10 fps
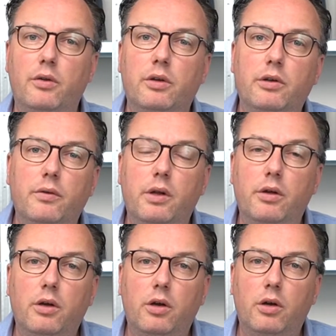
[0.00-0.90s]
on the
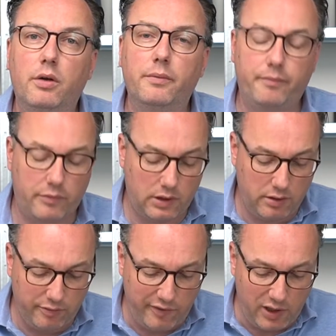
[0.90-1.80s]

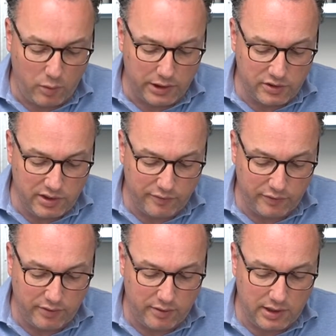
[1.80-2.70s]
fake one is
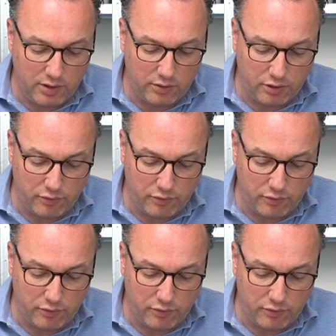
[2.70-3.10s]
different than on the